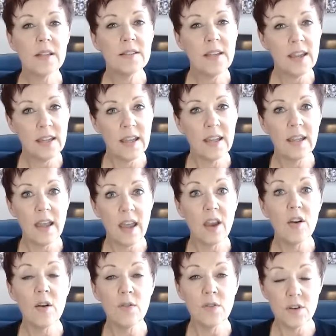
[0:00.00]

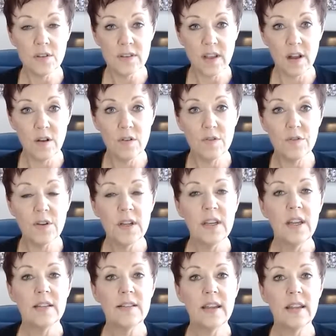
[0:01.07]
taking care of yourself,
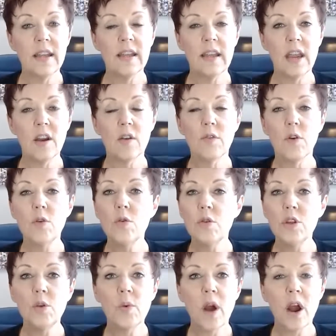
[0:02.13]
taking care of
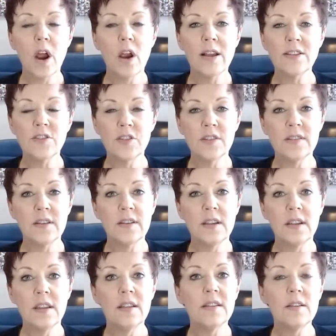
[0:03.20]
who you are as just
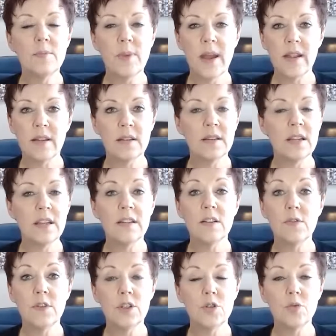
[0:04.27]
an independent
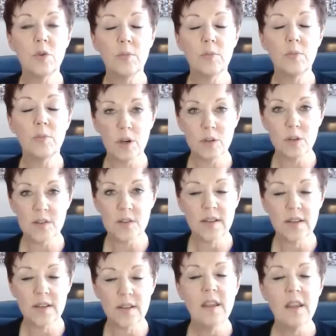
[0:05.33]
individual
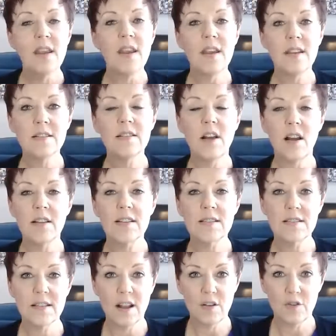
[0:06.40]
person is not
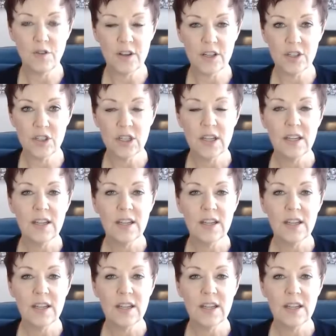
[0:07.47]
selfish.